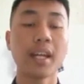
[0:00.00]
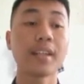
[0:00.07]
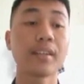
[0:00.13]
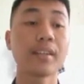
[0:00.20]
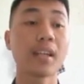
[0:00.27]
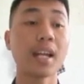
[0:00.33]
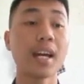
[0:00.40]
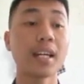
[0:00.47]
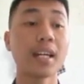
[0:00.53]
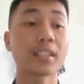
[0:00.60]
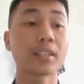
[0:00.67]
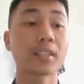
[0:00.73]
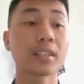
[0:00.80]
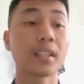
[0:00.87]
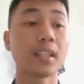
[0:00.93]
And the
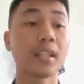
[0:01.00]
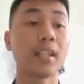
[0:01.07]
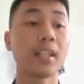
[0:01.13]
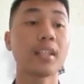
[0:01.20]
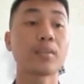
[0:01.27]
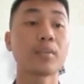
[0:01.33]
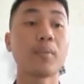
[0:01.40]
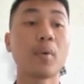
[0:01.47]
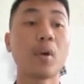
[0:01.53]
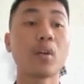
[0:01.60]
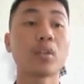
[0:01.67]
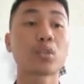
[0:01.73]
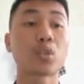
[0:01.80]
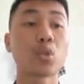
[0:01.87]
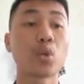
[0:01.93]
last is
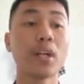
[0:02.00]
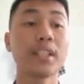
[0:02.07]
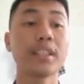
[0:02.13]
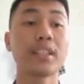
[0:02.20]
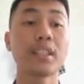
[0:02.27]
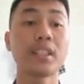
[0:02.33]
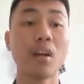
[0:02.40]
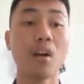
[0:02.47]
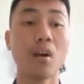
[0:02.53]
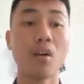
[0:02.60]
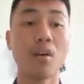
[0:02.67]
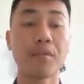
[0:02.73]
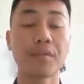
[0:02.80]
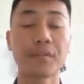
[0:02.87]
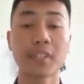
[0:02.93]
about quality
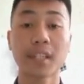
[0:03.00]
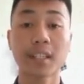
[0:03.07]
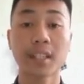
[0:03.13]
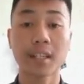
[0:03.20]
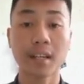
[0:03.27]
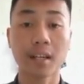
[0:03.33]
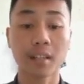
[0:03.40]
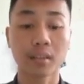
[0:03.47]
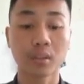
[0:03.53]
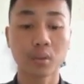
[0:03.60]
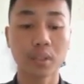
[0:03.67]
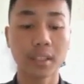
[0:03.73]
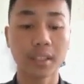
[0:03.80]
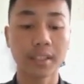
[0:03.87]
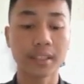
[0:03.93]
of technical
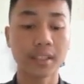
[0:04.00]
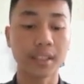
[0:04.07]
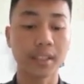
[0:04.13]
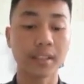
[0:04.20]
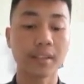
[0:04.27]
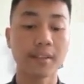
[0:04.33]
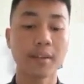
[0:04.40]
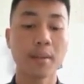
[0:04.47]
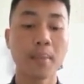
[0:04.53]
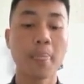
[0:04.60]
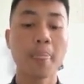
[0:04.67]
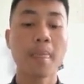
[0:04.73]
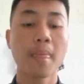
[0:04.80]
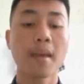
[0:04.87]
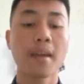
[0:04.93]
quality.
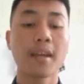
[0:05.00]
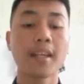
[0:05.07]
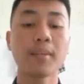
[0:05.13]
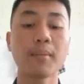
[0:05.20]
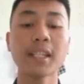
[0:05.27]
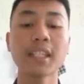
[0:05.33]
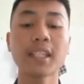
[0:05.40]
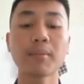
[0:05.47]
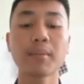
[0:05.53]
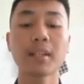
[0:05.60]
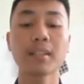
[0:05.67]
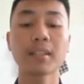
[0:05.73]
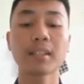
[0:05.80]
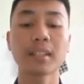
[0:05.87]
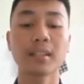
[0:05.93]
In making
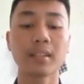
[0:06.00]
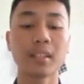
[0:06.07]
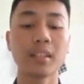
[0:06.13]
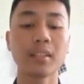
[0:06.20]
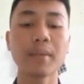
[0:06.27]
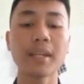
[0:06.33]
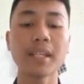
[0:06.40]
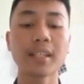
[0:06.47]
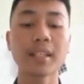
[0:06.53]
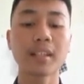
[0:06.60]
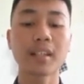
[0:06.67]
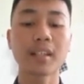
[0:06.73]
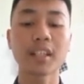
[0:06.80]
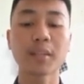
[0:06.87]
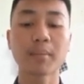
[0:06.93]

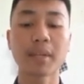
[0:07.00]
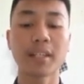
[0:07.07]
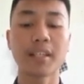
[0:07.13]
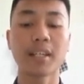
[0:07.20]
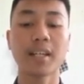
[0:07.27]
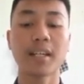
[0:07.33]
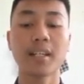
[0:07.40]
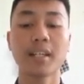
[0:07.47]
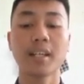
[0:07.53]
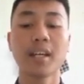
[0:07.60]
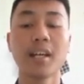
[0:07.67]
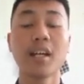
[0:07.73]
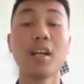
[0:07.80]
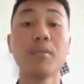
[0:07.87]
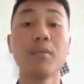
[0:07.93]
learning media,
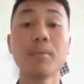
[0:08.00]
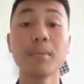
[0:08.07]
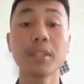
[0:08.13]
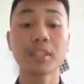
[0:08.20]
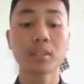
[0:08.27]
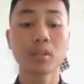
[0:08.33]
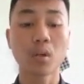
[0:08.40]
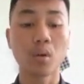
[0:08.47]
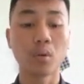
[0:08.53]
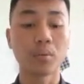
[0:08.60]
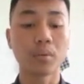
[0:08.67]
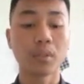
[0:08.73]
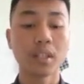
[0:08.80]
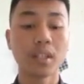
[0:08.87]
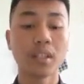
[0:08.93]
we must
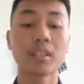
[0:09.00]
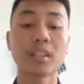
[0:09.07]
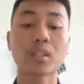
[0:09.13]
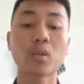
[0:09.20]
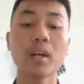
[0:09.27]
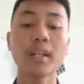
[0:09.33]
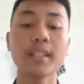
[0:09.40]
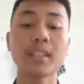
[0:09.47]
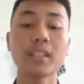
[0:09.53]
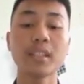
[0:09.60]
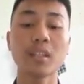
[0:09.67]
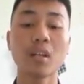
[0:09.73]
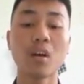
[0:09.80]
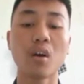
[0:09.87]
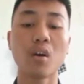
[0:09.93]
know the
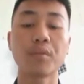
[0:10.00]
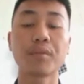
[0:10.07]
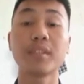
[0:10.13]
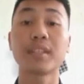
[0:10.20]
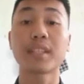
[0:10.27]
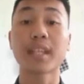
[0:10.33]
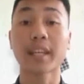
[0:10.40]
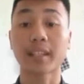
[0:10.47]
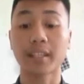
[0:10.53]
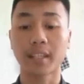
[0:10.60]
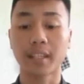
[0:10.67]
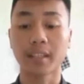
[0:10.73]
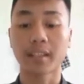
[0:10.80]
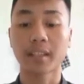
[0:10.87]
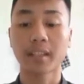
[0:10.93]
quality of the
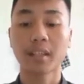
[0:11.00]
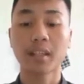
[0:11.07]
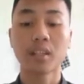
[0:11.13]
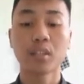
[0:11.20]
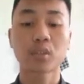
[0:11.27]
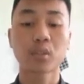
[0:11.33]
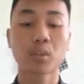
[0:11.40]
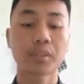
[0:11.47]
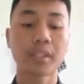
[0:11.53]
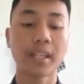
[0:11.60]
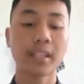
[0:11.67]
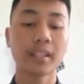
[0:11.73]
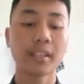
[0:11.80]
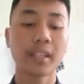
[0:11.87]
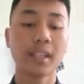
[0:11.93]
technique so
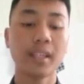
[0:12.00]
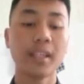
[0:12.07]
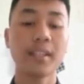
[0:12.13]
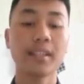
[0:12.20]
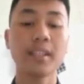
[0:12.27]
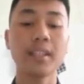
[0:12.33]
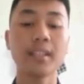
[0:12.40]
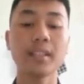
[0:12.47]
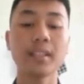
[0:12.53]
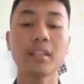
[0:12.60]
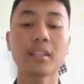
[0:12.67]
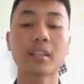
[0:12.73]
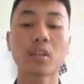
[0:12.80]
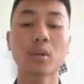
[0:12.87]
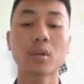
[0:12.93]
that it is
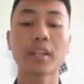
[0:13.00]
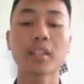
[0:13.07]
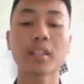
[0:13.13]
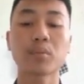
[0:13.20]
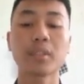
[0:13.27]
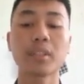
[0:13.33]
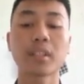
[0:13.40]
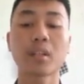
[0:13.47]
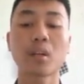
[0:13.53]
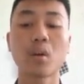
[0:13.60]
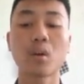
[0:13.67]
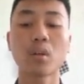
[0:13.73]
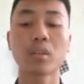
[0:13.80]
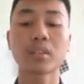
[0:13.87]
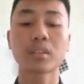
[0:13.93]
in accordance with the
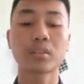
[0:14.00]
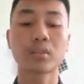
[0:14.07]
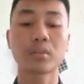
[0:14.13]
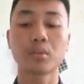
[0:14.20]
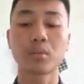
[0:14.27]
goals